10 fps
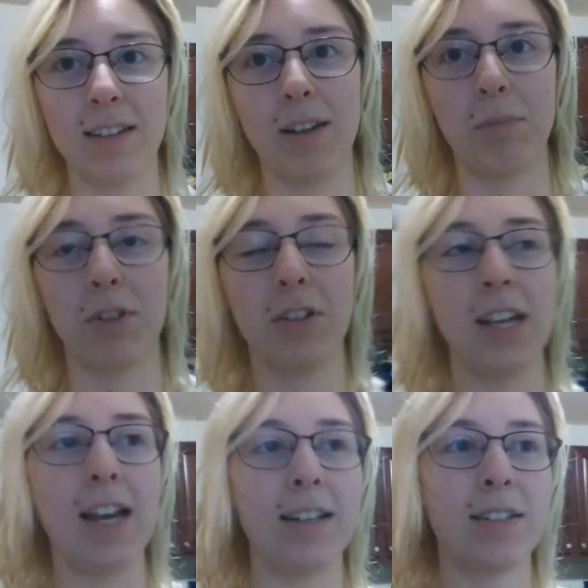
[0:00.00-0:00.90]
I'm good
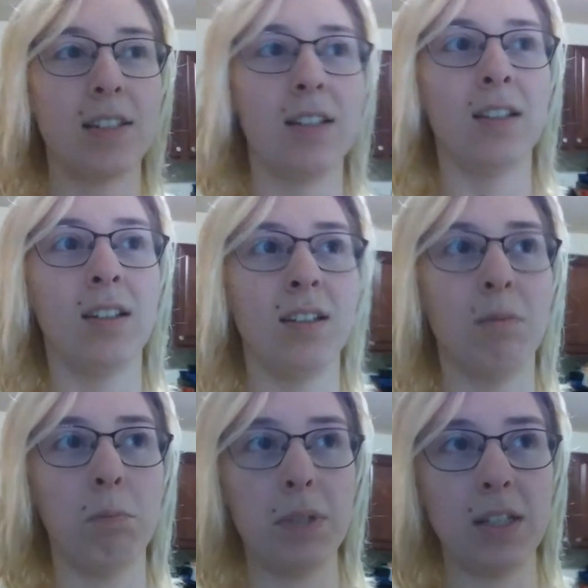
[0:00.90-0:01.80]
at
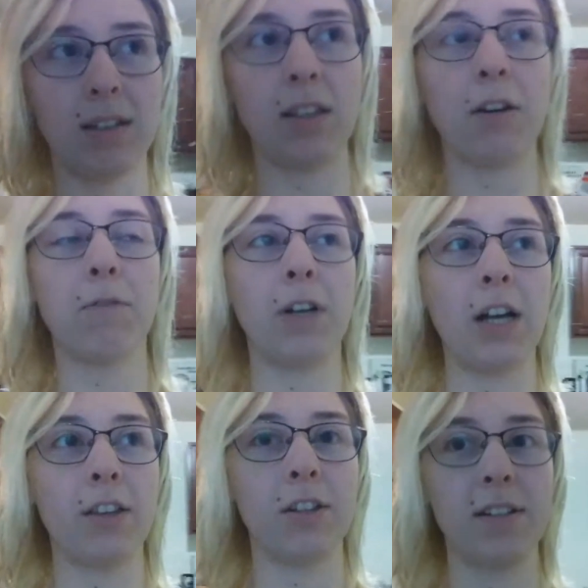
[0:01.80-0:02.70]
being there for
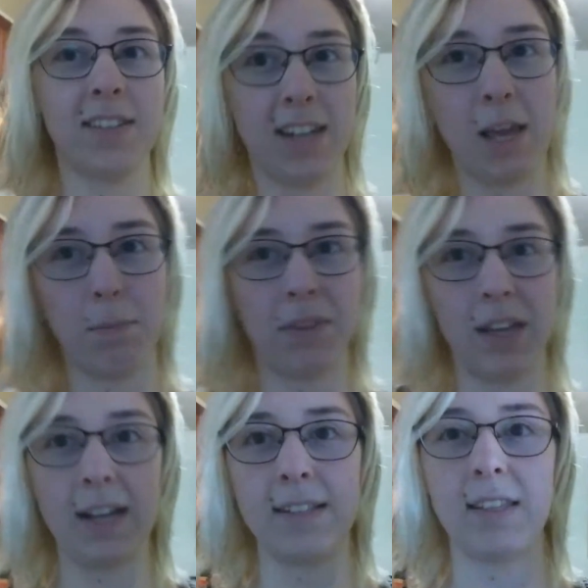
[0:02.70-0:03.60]
others and
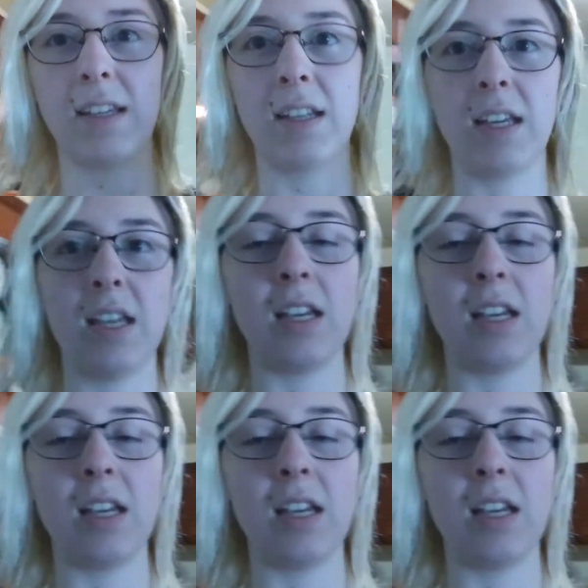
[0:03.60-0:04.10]
empathizing.